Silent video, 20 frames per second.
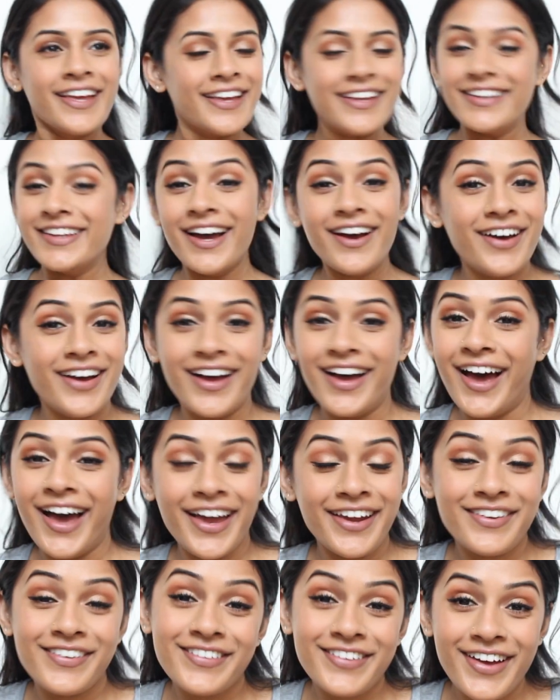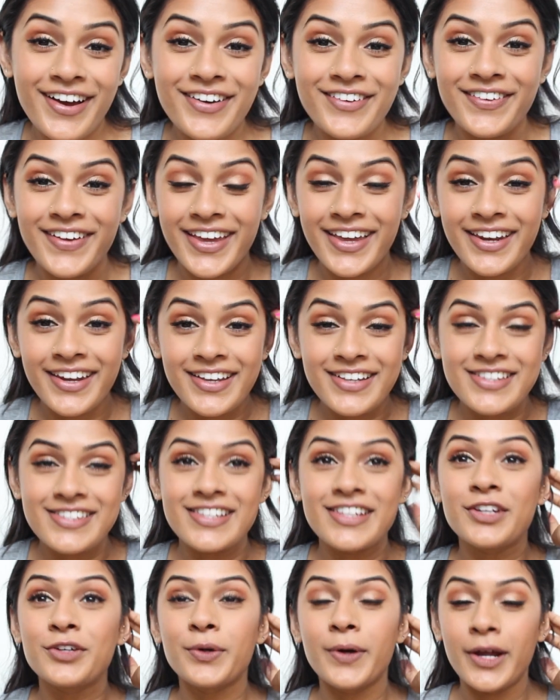Yeah, I don't know. It is
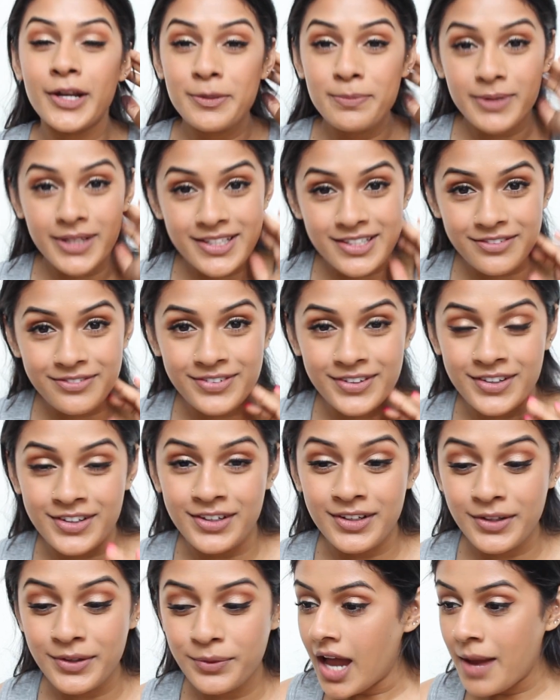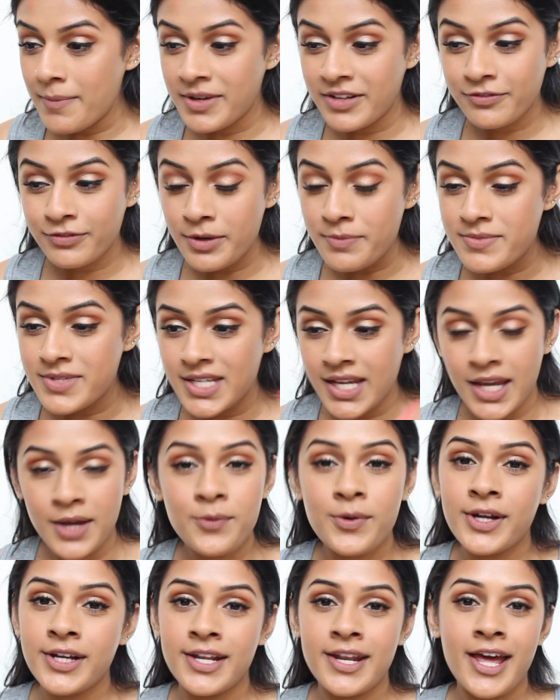incredibly difficult. I mean, from day
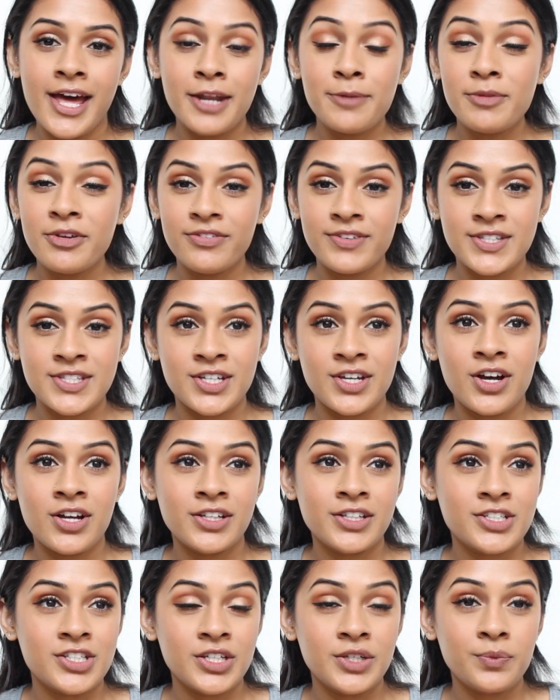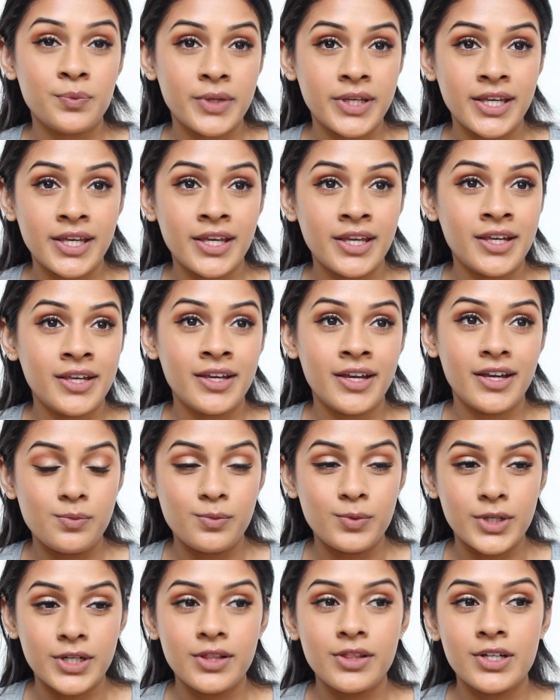one anatomy physiology, we
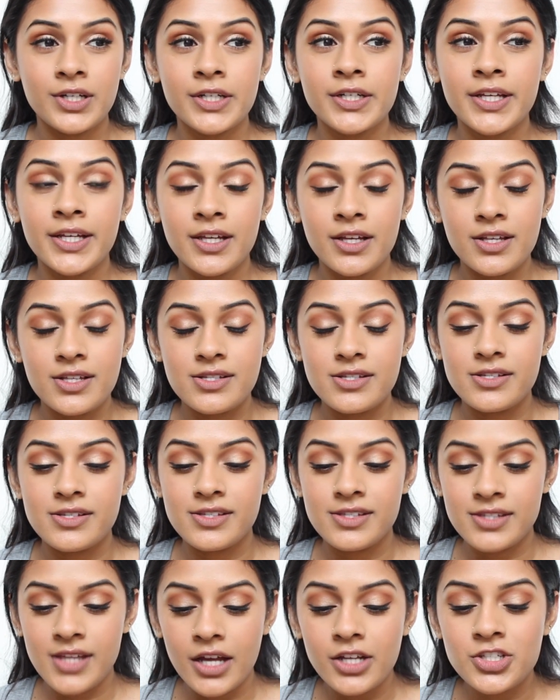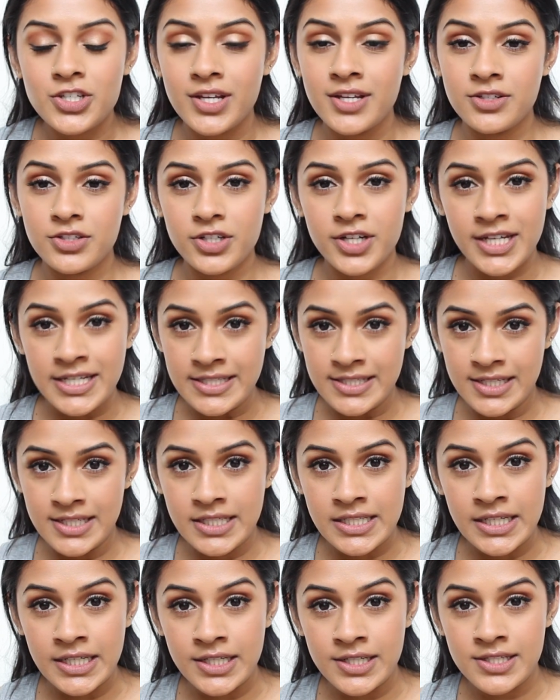were learning such intricate
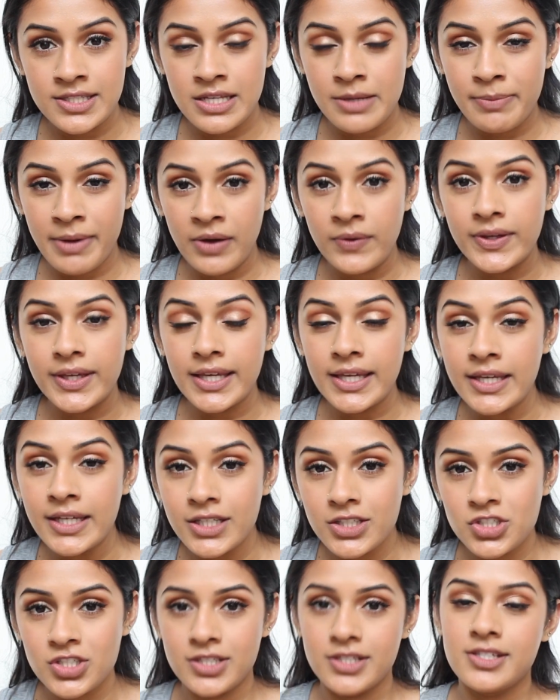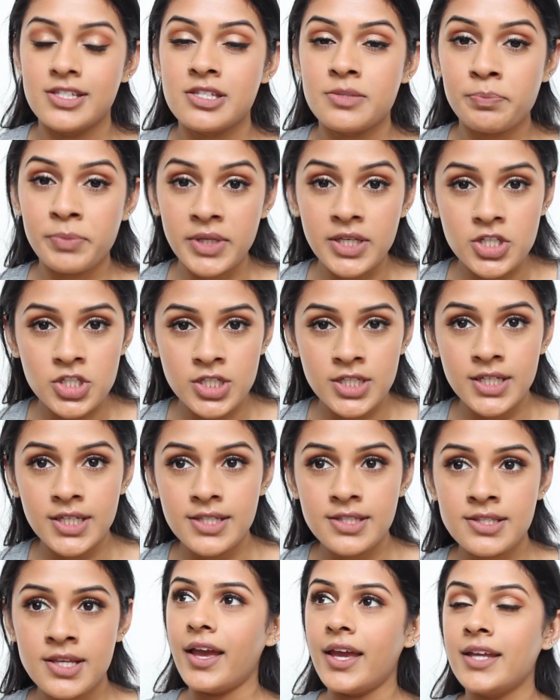details about each
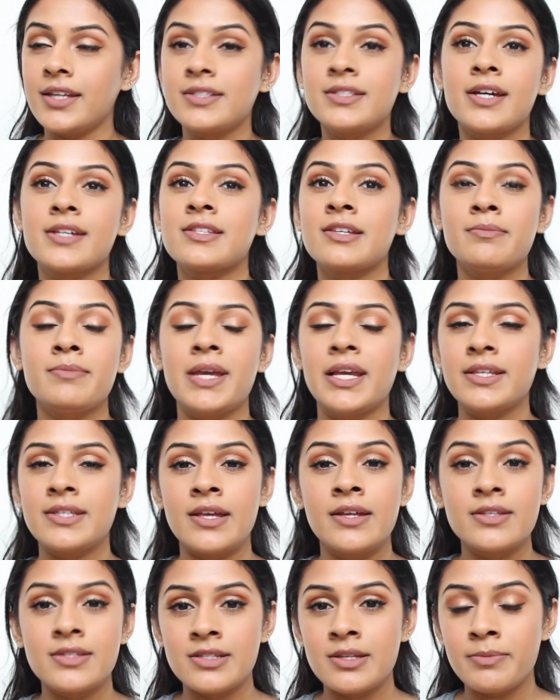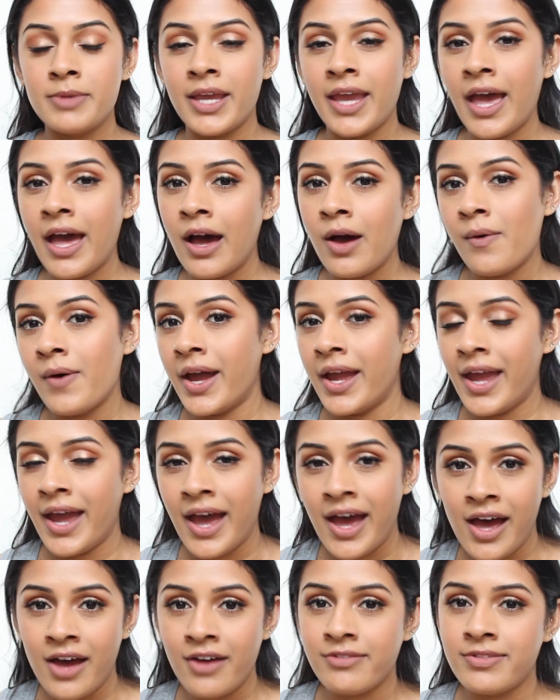species. It doesn't make sense to me how I
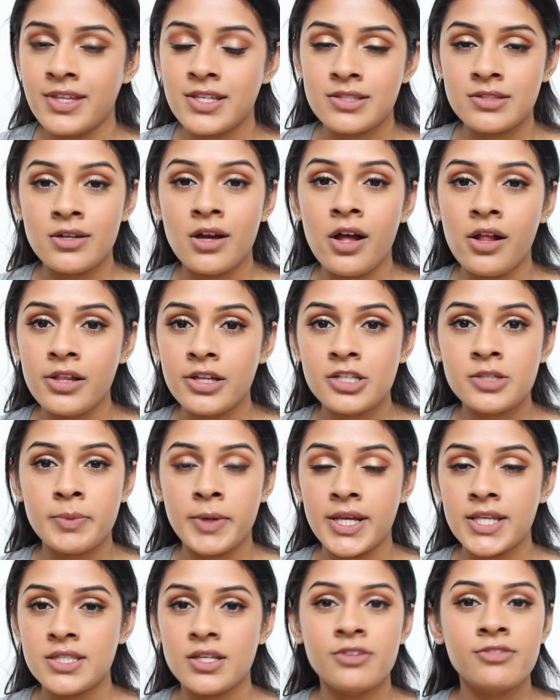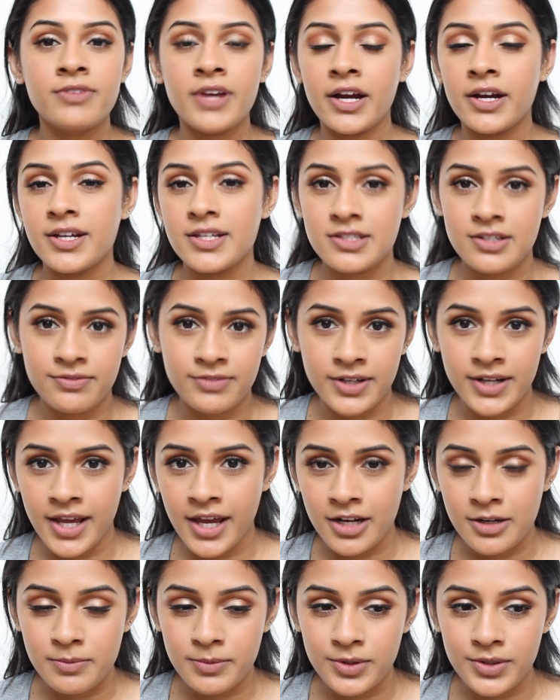have this knowledge base of various different
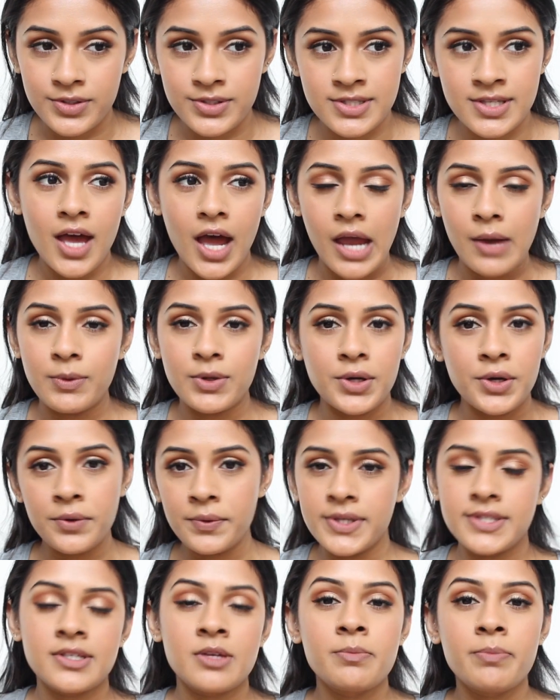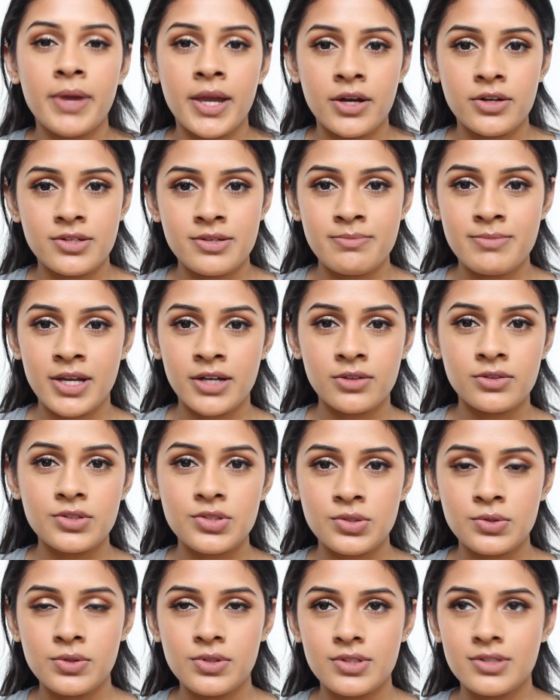animals. I would always compare it to medical
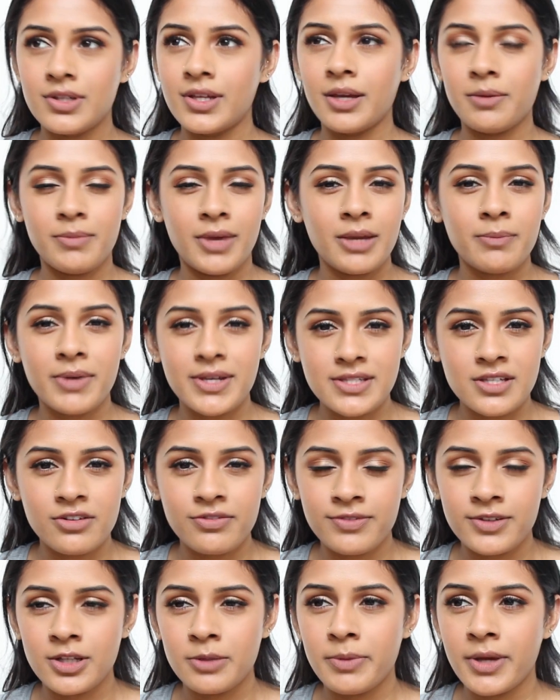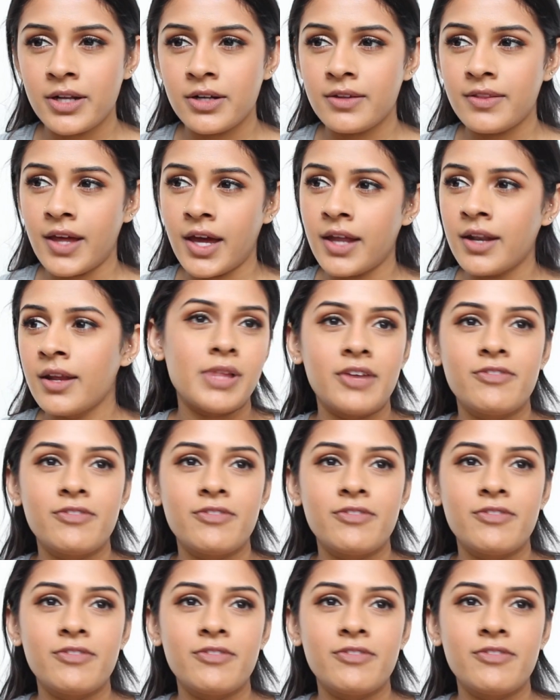school to like make myself feel better that